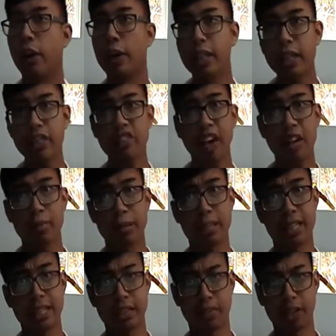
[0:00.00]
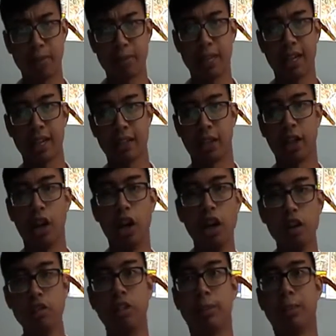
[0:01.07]
Now, 85% of reptiles are
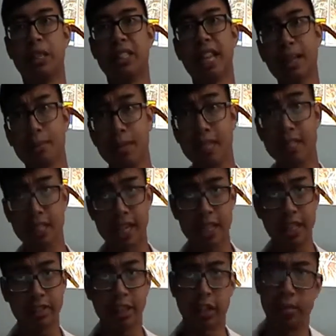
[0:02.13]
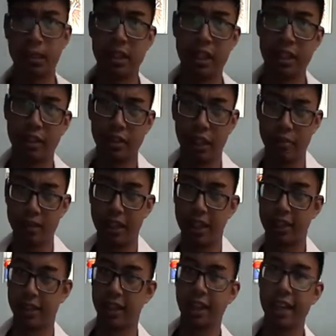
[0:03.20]
oviparous. That means 85% of
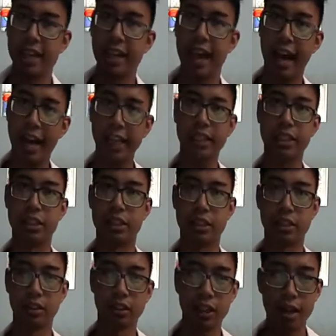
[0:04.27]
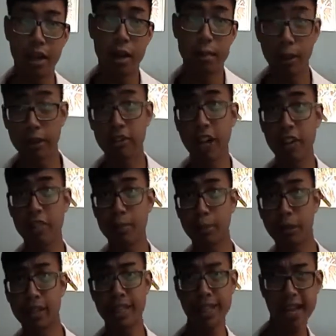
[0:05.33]
reptiles lay eggs. But
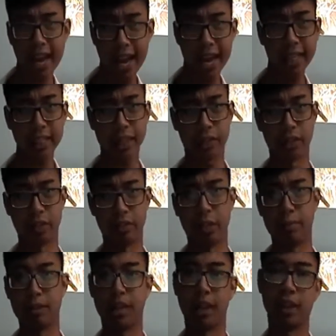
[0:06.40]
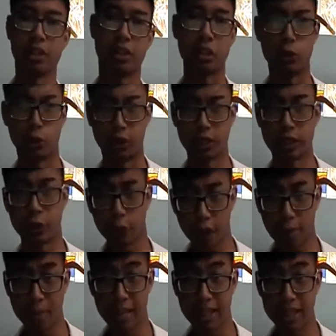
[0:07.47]
vivipary can occur in reptiles, usually
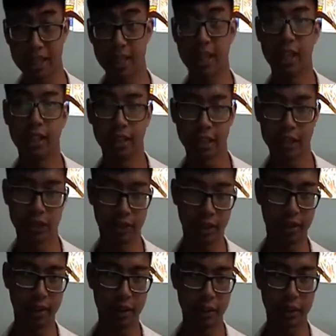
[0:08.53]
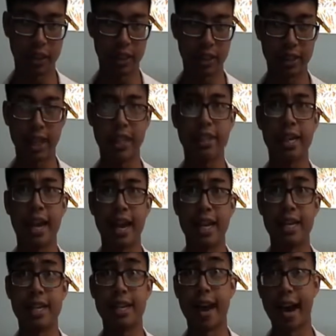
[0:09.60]
squamates, like certain lizards and snakes
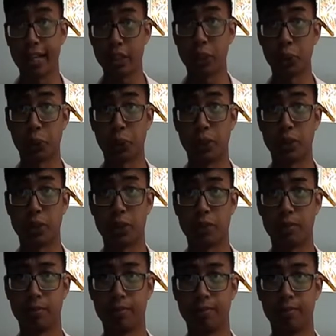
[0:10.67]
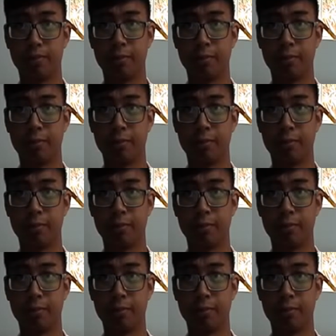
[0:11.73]
and dinosaurs,